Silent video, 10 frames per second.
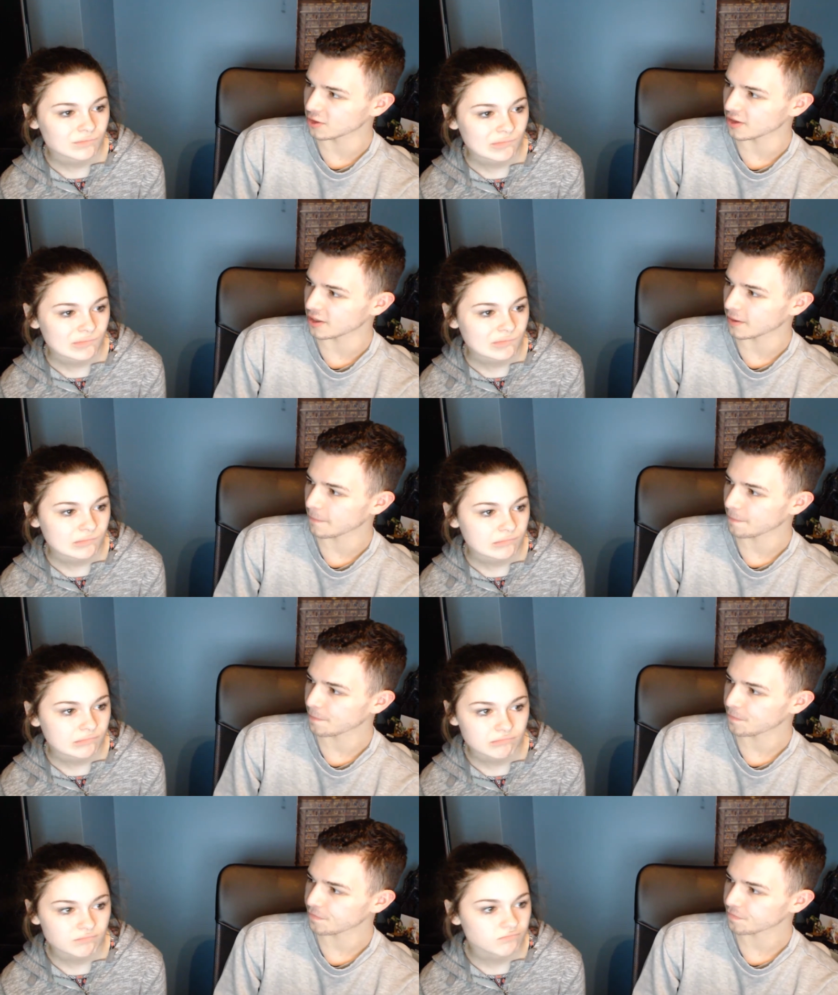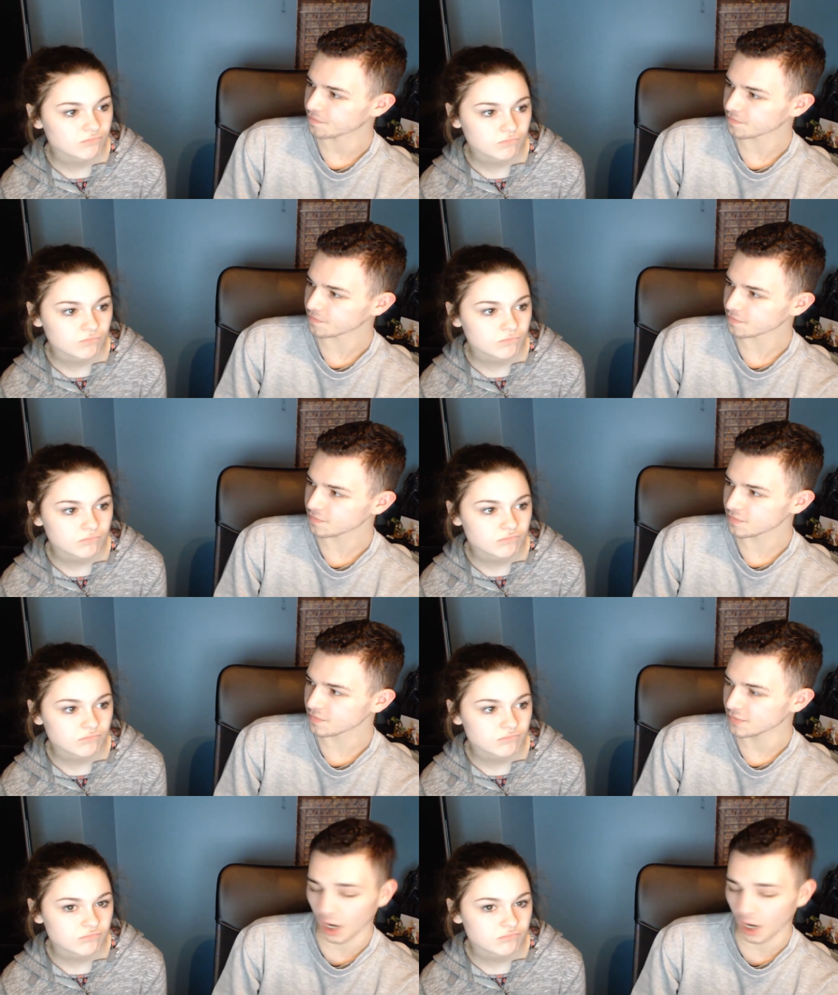Speaker 1: for it. Mm.
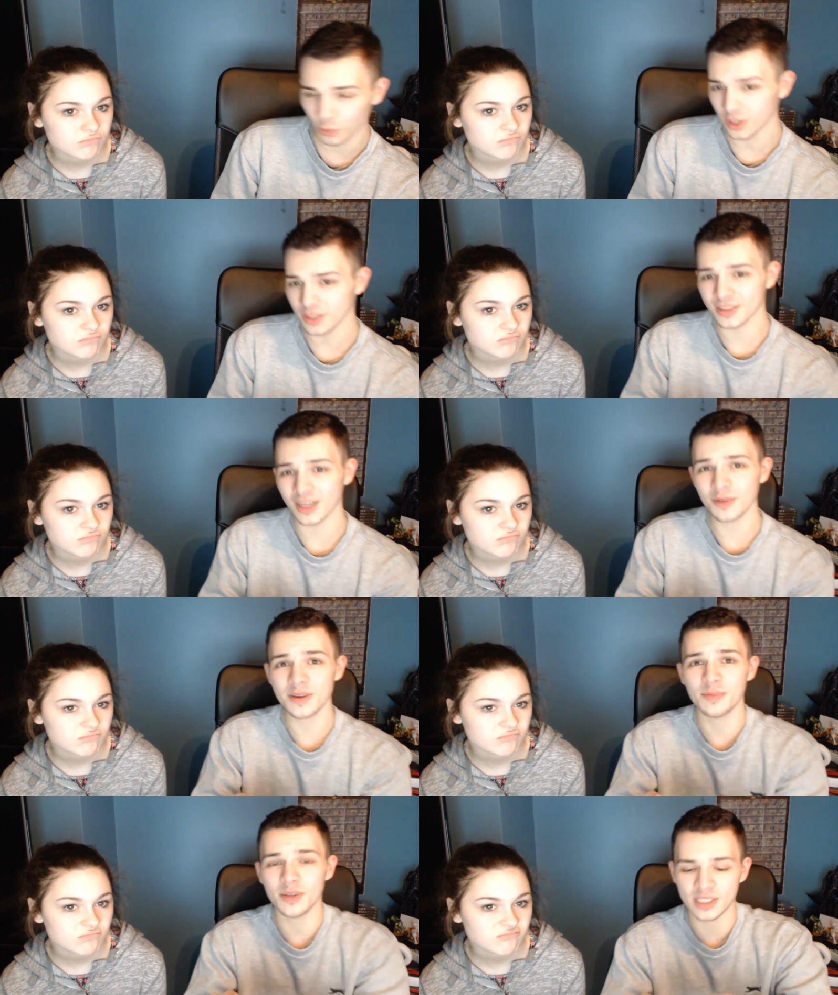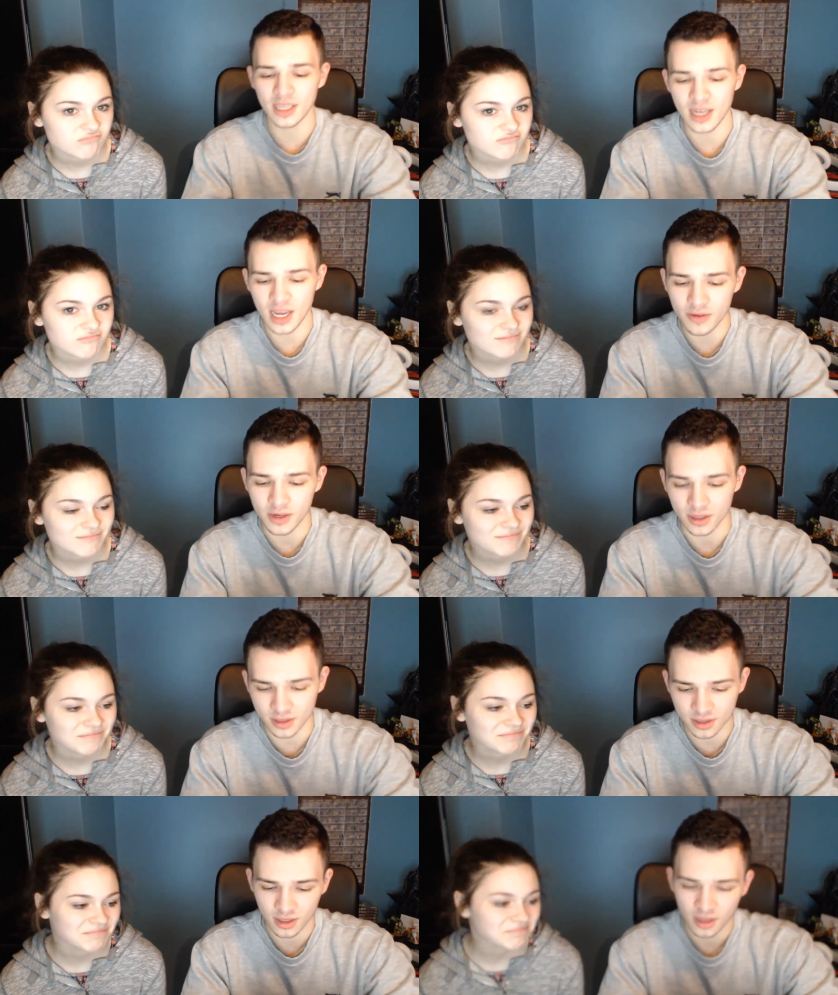I would. That would be bloody
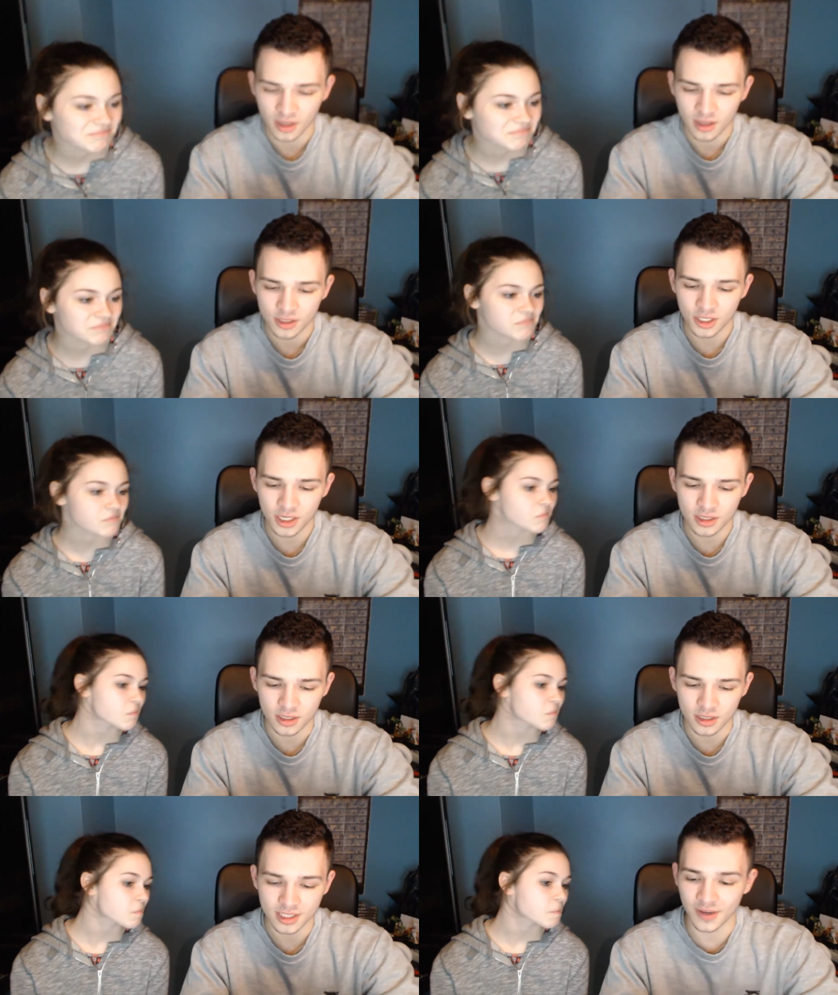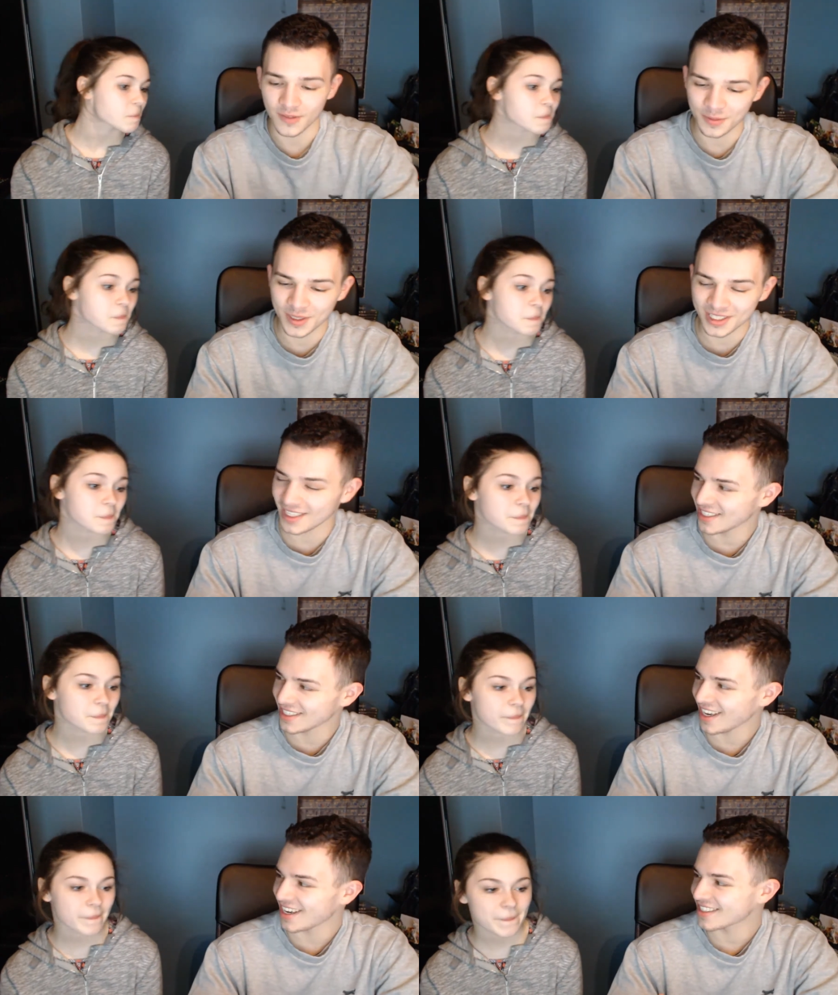hilarious. Jesus, seventy percent said
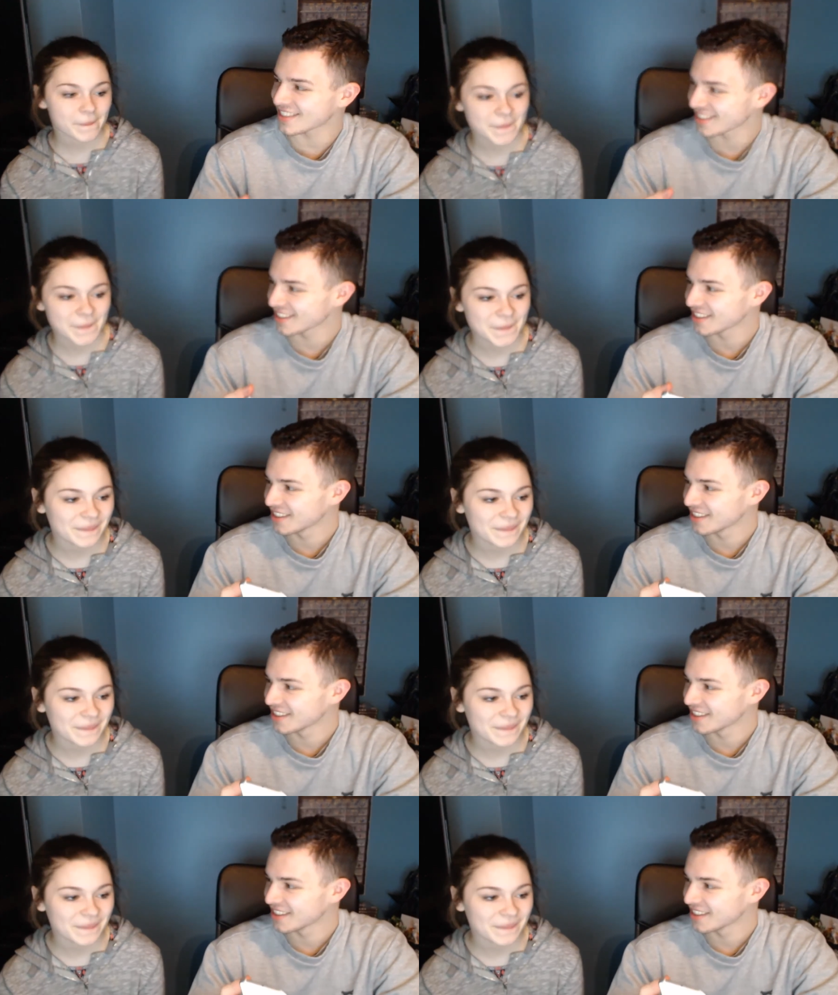yes.